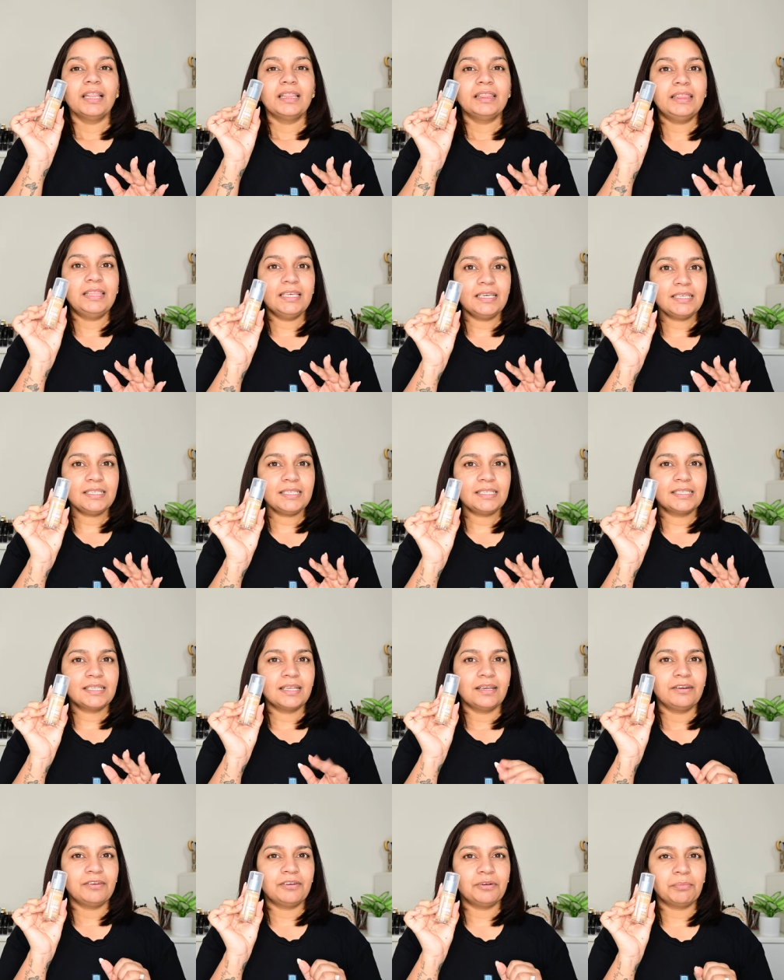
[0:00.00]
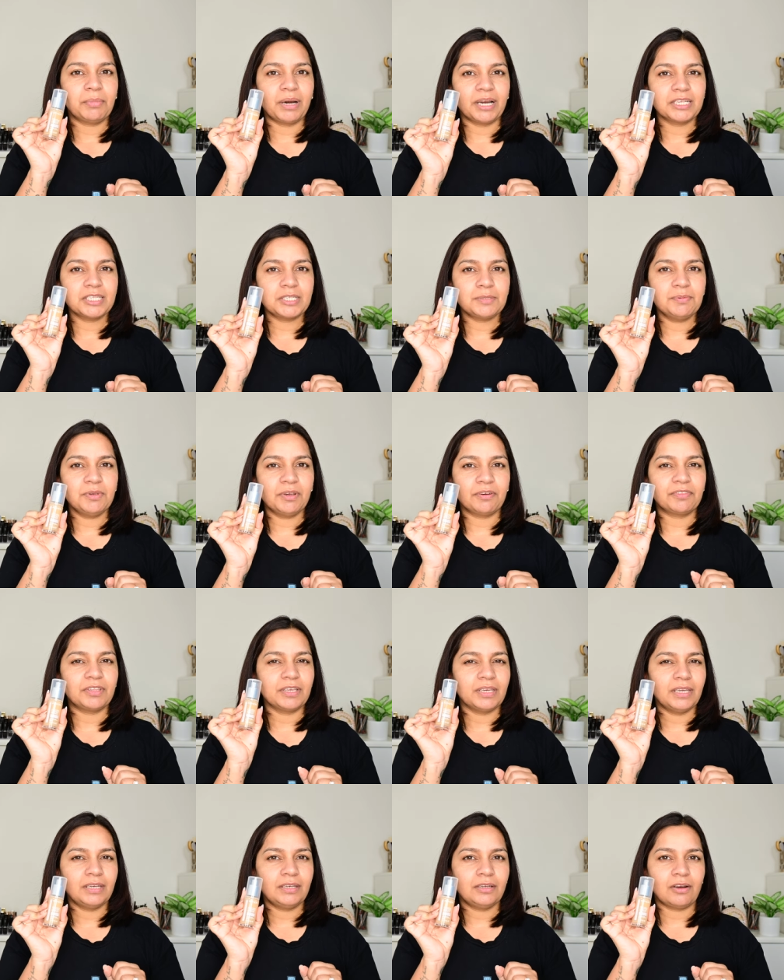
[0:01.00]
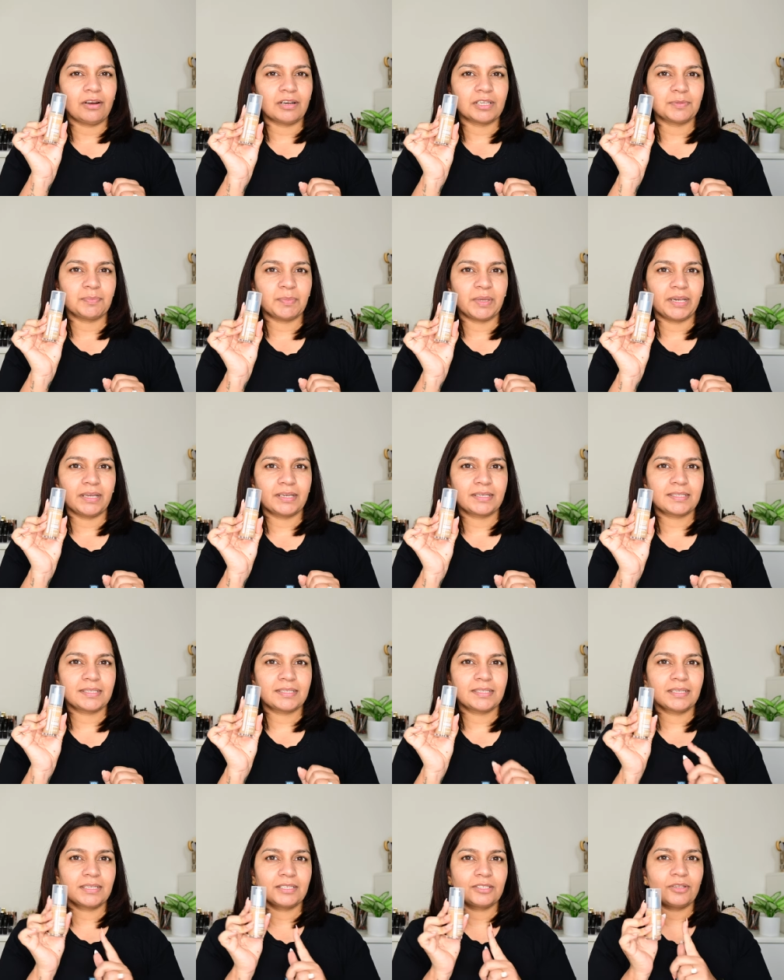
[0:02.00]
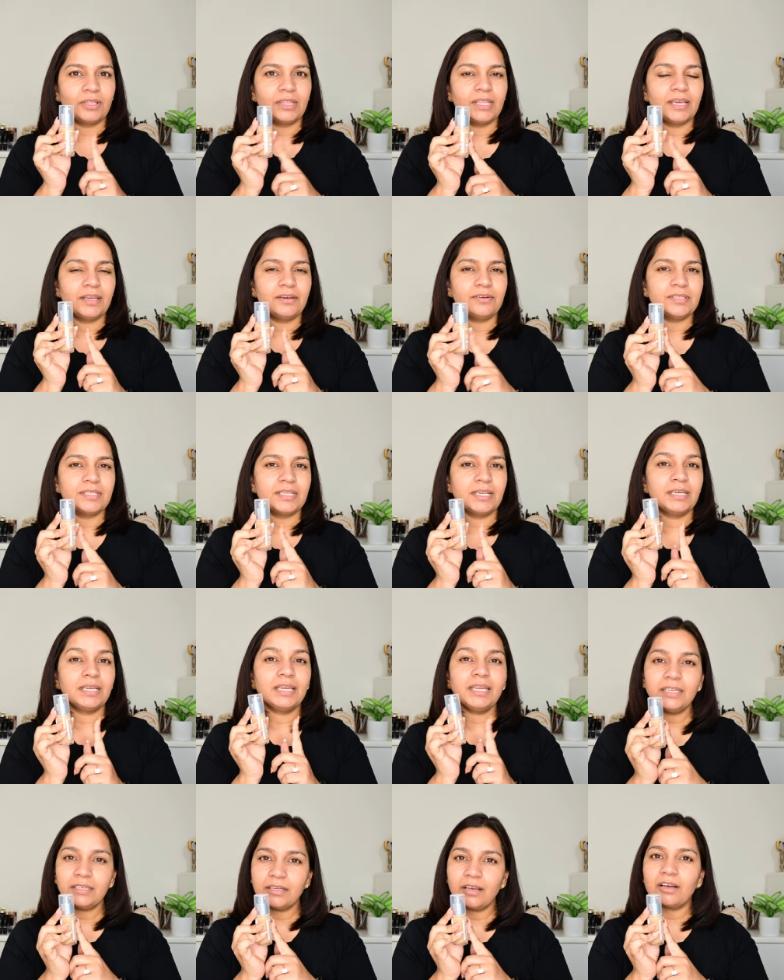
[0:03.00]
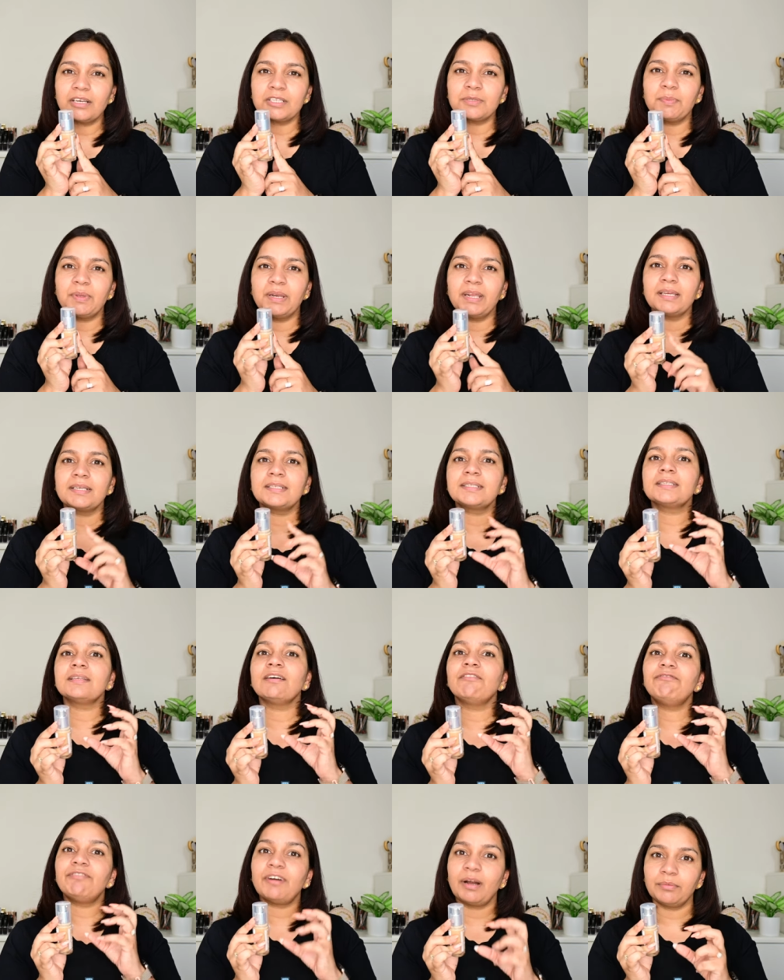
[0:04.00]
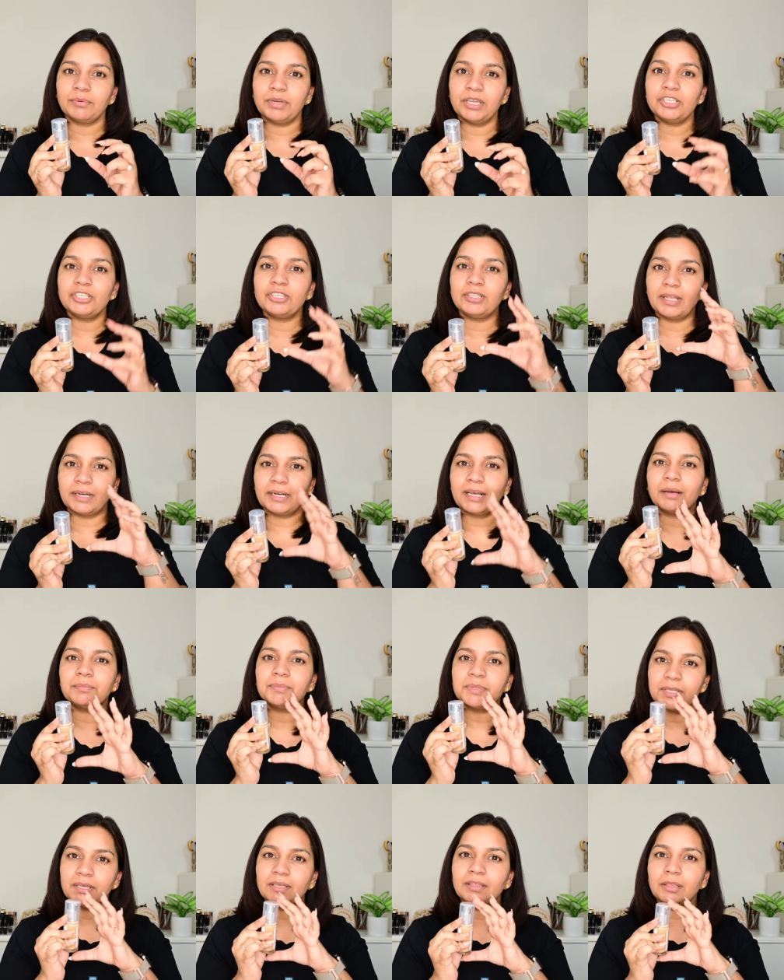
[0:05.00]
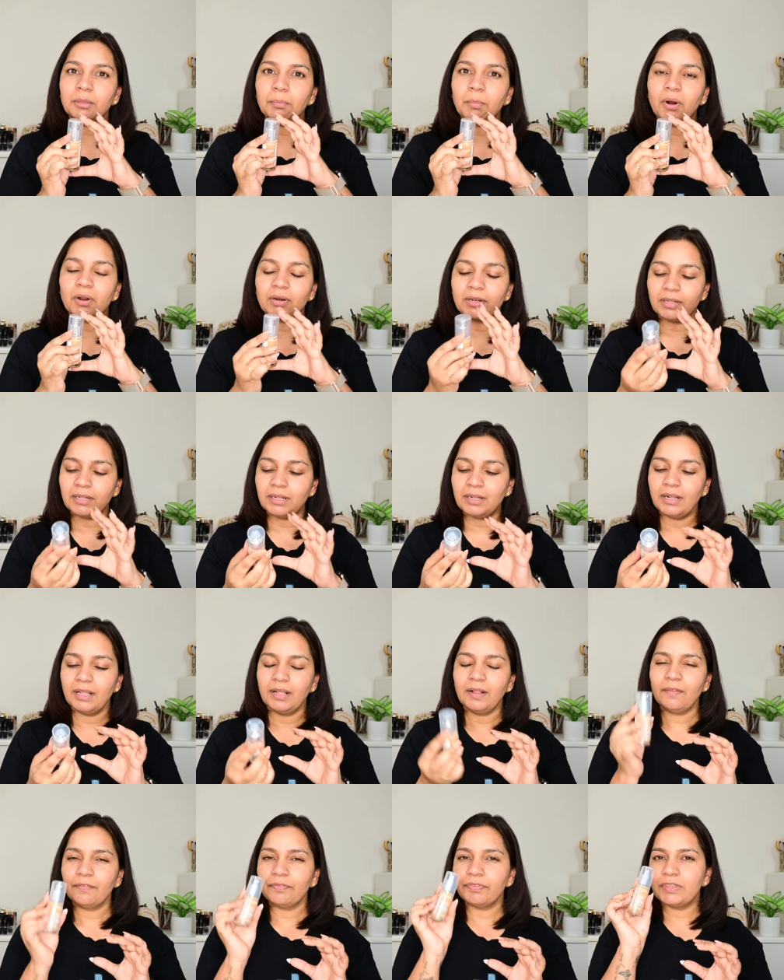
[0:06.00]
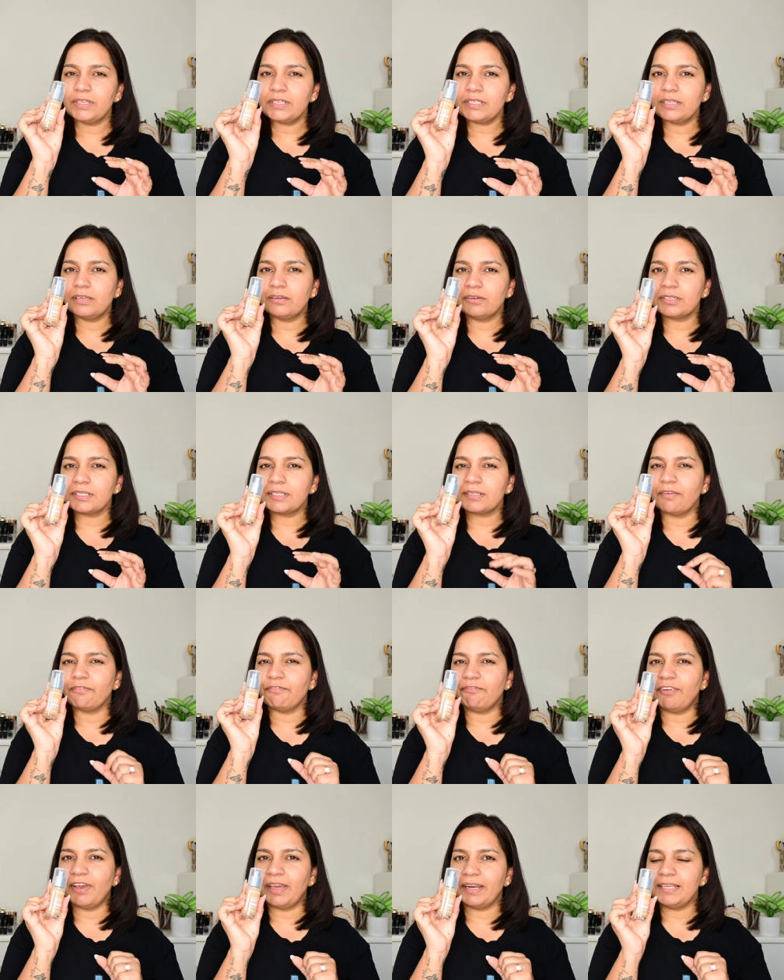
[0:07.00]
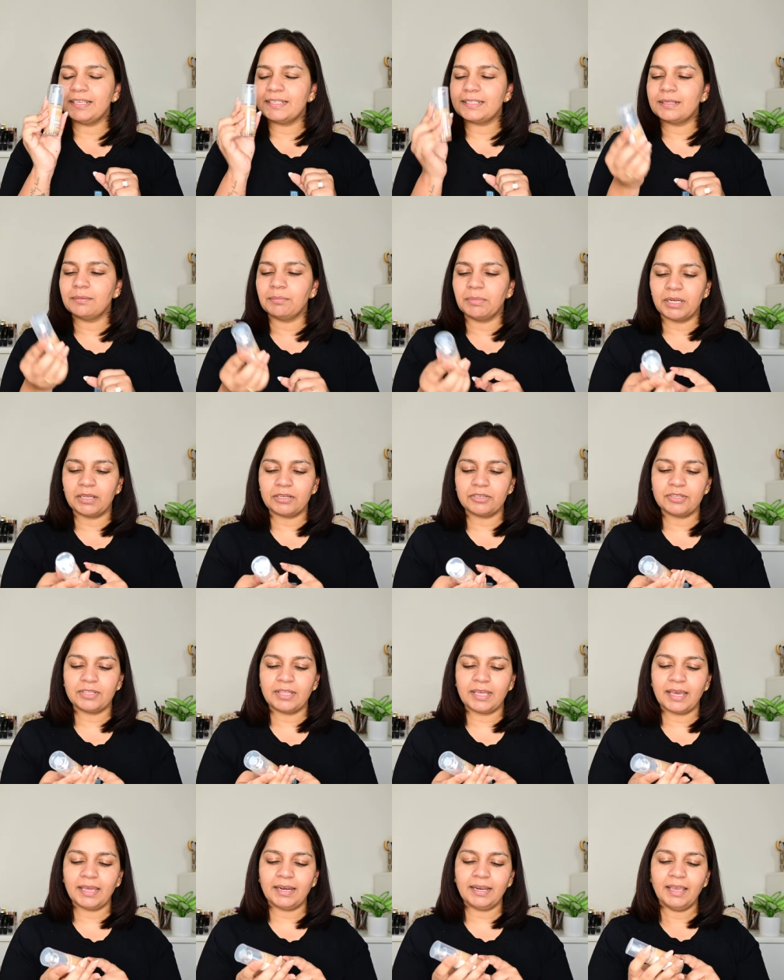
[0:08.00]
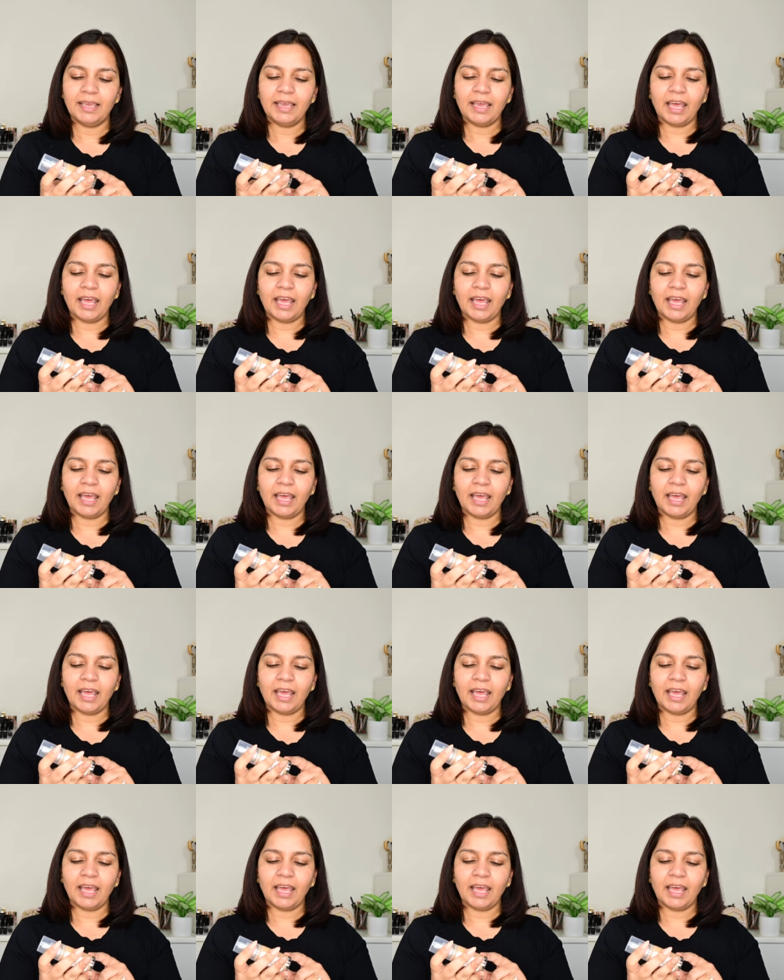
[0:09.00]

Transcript: This reminds me of the It Cosmetics. So there is an It Cosmetics foundation that comes in the bottle. This looks very similar to that.